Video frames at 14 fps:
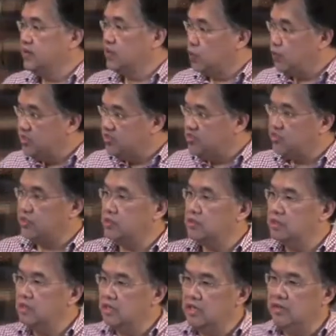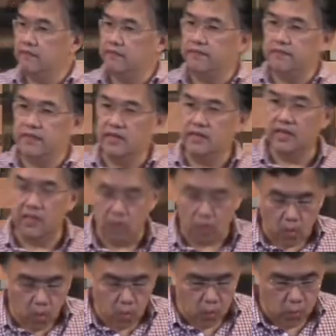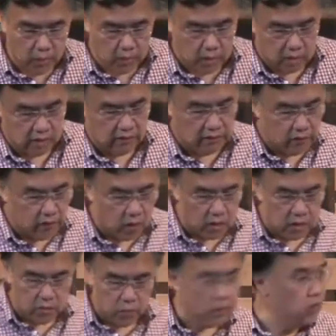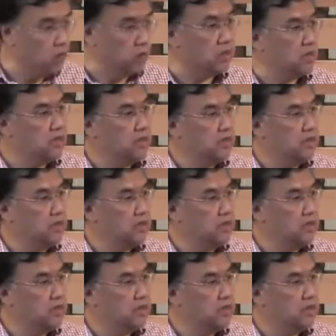we still live in an old world, a fallen world,